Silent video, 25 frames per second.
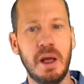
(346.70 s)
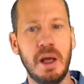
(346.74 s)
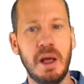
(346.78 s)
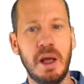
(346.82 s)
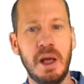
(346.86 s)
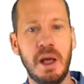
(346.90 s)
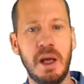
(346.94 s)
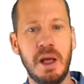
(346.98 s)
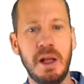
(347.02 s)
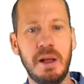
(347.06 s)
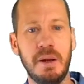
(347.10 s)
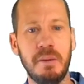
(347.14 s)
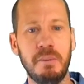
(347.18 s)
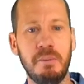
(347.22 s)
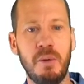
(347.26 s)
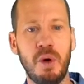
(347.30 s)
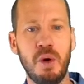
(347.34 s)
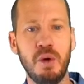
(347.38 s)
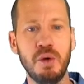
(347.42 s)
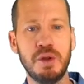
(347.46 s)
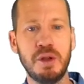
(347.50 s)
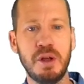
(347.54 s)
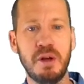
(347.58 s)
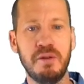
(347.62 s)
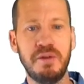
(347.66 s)
And
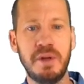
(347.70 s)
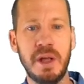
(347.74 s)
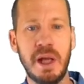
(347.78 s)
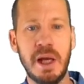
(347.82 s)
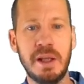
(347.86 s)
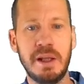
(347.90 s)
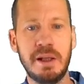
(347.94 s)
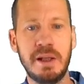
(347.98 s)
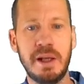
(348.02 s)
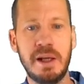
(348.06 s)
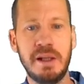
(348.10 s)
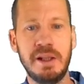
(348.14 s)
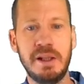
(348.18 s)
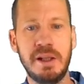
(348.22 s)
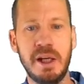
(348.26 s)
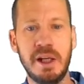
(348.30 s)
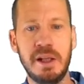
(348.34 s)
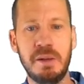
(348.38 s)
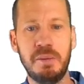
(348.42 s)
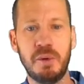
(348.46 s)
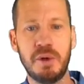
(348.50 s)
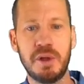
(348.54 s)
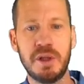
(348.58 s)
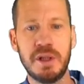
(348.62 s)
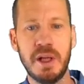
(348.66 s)
most of that,
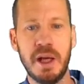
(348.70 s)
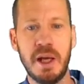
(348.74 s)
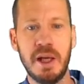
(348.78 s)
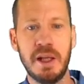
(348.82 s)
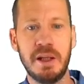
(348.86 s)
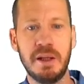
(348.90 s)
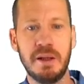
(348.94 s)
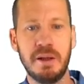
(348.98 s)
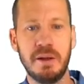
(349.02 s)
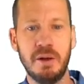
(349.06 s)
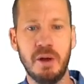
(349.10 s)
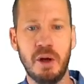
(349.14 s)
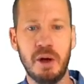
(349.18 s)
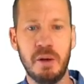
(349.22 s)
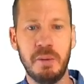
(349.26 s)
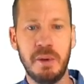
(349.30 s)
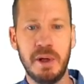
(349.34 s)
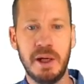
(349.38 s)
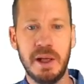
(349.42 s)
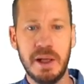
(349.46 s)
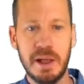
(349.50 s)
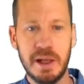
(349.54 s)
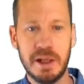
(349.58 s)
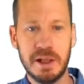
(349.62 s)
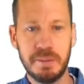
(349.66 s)
98%,
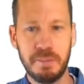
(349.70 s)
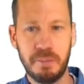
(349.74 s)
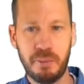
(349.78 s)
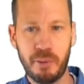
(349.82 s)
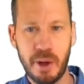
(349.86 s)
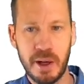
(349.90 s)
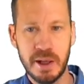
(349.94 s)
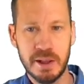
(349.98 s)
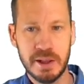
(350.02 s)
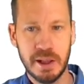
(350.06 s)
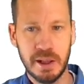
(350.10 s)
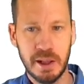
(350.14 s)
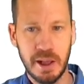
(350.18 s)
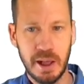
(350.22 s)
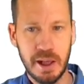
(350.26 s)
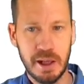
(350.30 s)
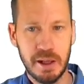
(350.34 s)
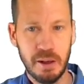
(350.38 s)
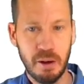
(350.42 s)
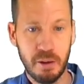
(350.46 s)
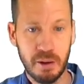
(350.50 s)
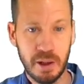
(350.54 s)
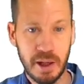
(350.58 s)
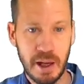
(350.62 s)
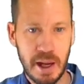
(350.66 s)
normally is present
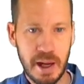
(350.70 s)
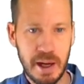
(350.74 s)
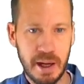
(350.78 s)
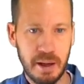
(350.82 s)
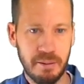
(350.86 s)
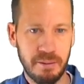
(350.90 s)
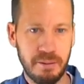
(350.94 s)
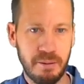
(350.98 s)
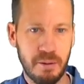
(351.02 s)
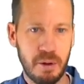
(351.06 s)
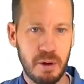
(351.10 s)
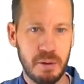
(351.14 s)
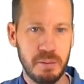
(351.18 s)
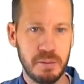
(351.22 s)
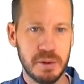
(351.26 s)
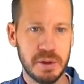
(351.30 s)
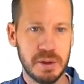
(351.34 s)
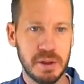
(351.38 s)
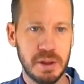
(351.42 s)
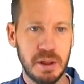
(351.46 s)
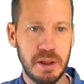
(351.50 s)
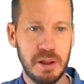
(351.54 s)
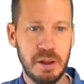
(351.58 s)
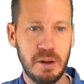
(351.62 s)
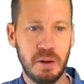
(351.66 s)
in organic
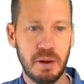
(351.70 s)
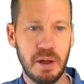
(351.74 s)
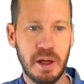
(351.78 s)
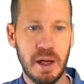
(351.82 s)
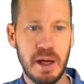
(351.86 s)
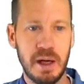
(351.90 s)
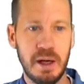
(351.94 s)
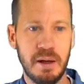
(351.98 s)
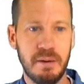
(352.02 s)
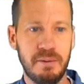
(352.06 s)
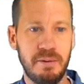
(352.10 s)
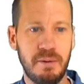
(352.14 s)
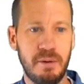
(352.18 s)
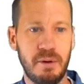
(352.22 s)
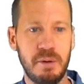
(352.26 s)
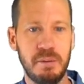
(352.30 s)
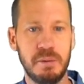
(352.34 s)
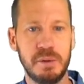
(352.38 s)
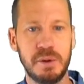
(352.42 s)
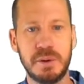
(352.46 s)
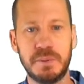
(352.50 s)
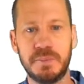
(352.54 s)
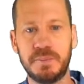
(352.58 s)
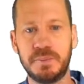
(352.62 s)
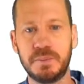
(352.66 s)
forms, in organic
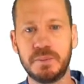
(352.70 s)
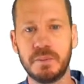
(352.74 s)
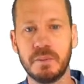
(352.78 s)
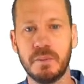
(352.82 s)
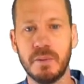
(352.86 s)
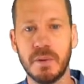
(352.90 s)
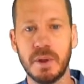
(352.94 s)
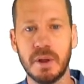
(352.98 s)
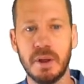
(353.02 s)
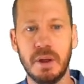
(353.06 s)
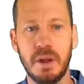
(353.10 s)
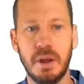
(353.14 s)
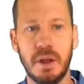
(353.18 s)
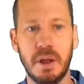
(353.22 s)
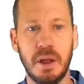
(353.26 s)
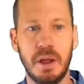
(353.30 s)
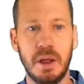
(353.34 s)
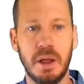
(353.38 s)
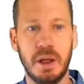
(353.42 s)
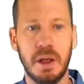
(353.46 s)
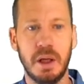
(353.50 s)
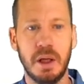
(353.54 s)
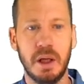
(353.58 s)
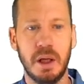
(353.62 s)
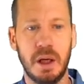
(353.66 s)
forms.
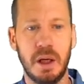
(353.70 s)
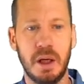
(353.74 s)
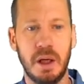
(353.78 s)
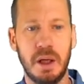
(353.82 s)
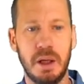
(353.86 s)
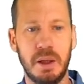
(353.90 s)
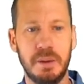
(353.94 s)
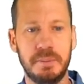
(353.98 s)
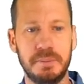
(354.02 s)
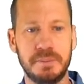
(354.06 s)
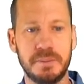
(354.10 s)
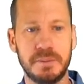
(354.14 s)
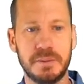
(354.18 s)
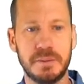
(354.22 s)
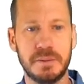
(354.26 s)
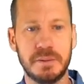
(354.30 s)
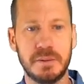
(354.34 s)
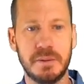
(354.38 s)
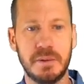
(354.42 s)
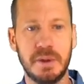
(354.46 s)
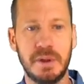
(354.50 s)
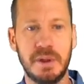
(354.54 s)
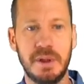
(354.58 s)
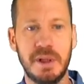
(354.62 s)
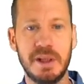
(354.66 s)
Um,
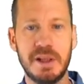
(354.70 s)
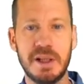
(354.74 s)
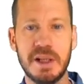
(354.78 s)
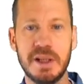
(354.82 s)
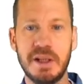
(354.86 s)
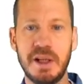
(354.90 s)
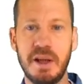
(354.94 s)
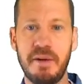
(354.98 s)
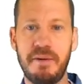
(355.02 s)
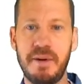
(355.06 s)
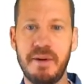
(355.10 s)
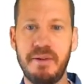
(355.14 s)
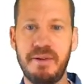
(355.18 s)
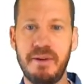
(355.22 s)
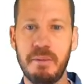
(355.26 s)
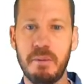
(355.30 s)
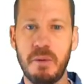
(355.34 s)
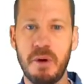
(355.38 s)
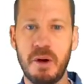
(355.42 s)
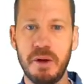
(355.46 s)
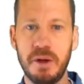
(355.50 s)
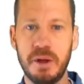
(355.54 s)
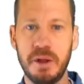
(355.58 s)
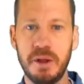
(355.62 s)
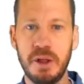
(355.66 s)
this is different
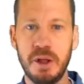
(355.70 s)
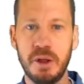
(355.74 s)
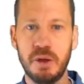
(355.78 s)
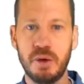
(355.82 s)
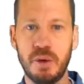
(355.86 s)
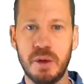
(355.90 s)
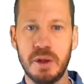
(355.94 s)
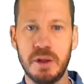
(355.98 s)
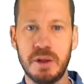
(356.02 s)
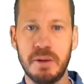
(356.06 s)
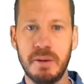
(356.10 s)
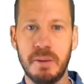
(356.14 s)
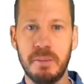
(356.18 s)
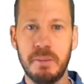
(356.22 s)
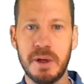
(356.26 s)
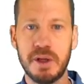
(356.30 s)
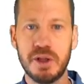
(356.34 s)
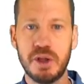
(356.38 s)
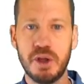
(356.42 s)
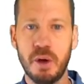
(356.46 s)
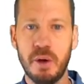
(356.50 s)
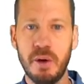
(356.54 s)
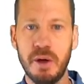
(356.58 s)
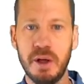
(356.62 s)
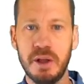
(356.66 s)
from other nutrients. The
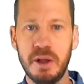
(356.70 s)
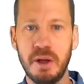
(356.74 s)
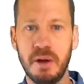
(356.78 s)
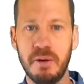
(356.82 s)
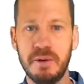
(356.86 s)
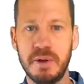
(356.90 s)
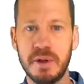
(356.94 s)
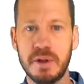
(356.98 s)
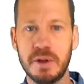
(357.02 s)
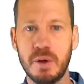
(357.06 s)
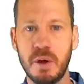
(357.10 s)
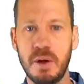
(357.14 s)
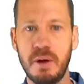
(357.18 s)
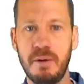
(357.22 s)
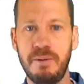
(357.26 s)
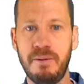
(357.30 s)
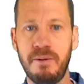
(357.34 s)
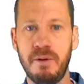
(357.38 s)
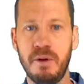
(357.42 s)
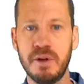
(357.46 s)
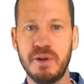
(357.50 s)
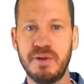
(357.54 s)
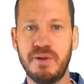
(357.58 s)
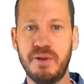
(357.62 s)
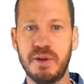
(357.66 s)
majority of the soil
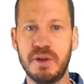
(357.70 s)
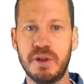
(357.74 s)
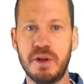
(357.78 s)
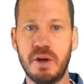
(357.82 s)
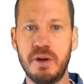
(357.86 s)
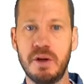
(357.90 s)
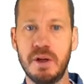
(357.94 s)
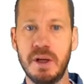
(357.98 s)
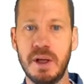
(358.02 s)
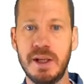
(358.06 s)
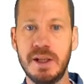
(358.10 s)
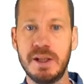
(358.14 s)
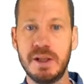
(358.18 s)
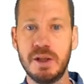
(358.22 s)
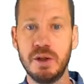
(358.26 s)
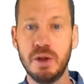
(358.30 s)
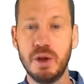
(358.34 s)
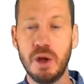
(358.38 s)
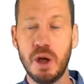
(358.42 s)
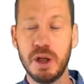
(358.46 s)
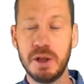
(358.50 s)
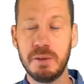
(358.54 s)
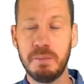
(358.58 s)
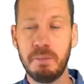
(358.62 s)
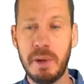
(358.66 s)
phosphorus are it's
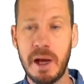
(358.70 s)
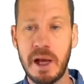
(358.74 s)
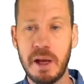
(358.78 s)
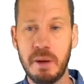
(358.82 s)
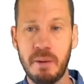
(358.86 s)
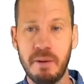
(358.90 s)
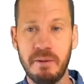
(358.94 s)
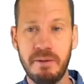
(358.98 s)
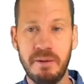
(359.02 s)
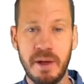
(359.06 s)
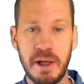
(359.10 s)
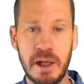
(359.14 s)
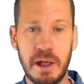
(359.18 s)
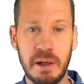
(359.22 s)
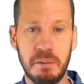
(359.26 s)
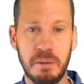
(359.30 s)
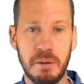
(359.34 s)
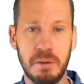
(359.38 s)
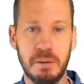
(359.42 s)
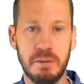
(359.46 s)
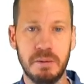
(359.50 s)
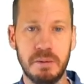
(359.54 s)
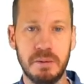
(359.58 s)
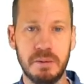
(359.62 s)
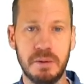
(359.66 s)
not
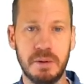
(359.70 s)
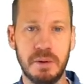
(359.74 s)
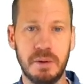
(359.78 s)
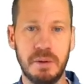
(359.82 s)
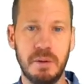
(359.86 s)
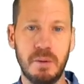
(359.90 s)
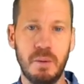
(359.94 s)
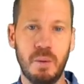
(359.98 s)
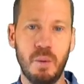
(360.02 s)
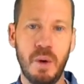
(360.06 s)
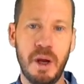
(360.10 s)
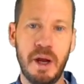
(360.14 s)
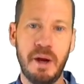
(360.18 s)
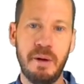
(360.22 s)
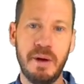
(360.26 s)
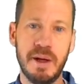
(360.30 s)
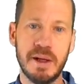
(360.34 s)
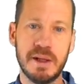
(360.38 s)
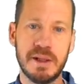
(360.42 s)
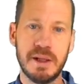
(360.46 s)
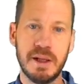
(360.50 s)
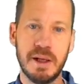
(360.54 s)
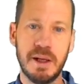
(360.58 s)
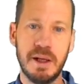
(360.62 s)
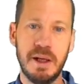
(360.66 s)
bioavailable.
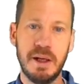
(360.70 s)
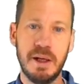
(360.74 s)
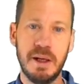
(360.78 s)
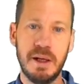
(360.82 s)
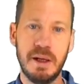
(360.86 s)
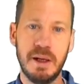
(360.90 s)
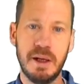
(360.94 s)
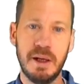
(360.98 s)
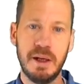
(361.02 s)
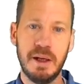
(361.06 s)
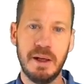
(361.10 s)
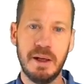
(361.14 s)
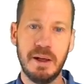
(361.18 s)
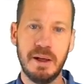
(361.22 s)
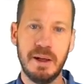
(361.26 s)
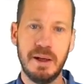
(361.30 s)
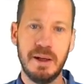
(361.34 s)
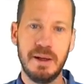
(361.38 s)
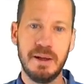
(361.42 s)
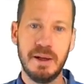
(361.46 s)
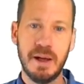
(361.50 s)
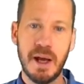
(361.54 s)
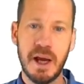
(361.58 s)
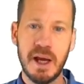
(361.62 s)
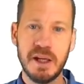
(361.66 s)
Whereas in, in,
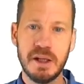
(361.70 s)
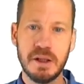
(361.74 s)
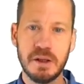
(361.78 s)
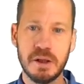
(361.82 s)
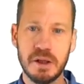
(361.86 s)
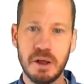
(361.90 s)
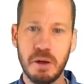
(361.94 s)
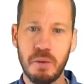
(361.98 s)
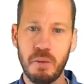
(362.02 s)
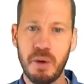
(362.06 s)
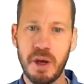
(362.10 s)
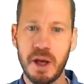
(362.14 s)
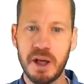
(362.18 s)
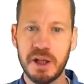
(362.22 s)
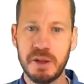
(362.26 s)
in nitrogen, we